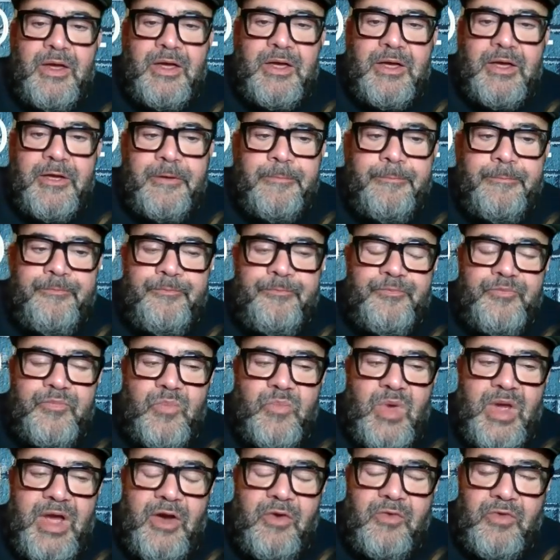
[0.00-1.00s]

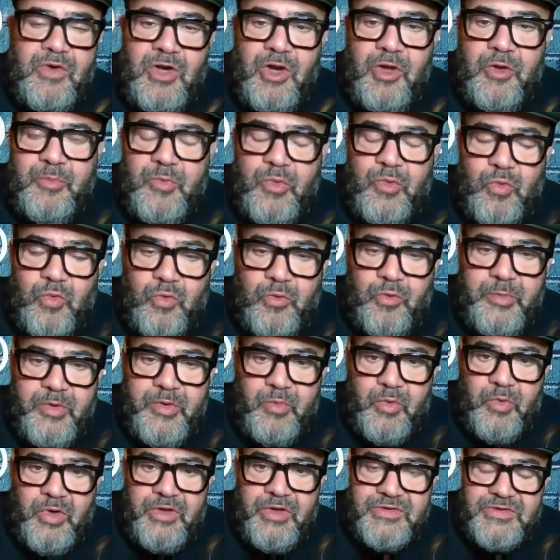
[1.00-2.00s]
how global
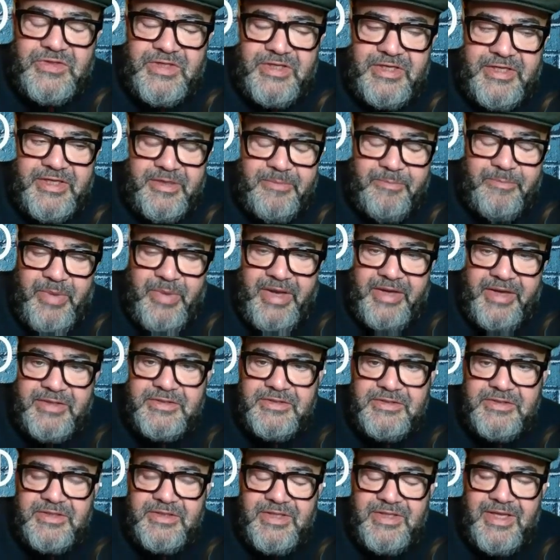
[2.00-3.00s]
warming works and the
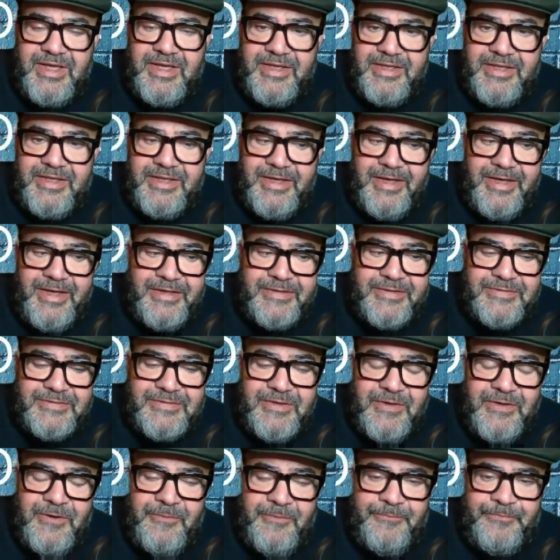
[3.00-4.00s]
impact that it
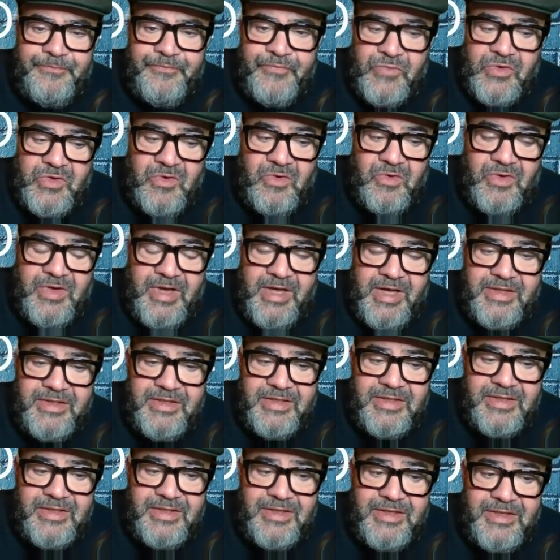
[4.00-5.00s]
has. You look at
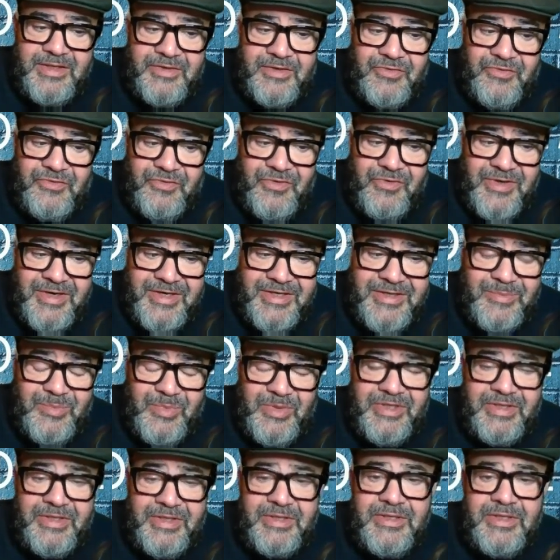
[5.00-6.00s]
the
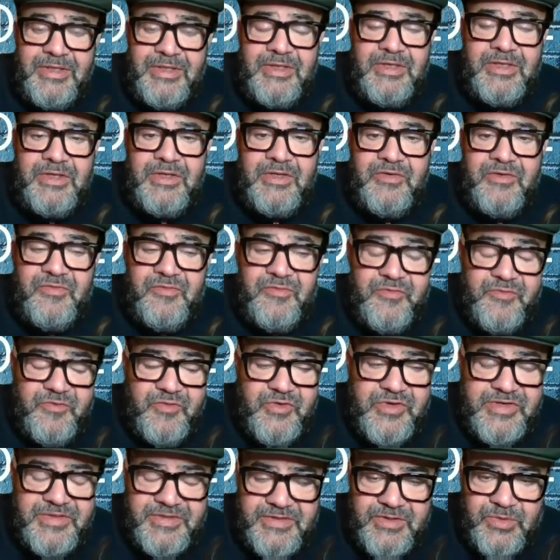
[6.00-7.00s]
incredibly
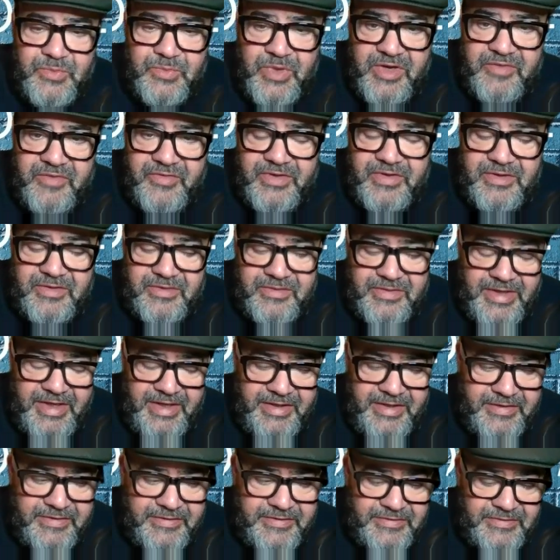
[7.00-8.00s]
freezing weather that
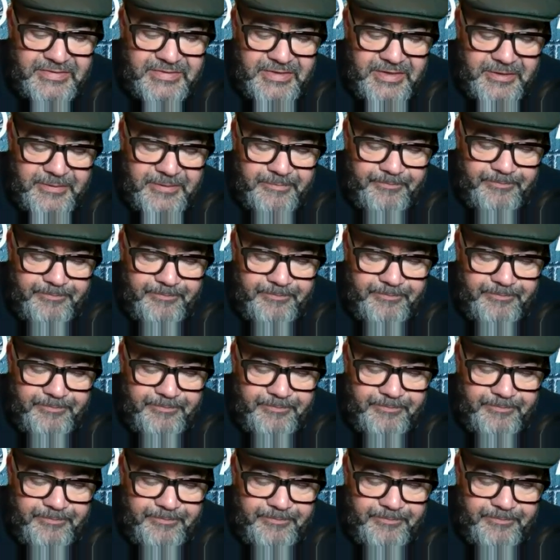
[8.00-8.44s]
has,